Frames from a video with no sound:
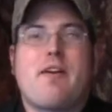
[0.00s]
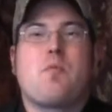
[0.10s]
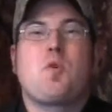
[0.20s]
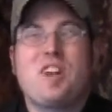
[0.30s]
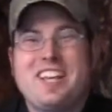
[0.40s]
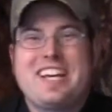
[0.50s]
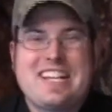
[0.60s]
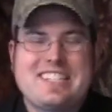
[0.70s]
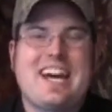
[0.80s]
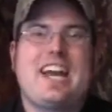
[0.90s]
I'm really
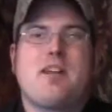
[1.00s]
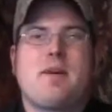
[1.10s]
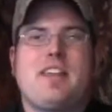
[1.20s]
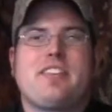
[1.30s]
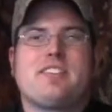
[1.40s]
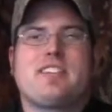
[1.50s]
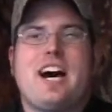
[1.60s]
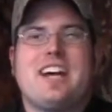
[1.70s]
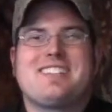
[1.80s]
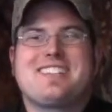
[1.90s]
excited about these guys.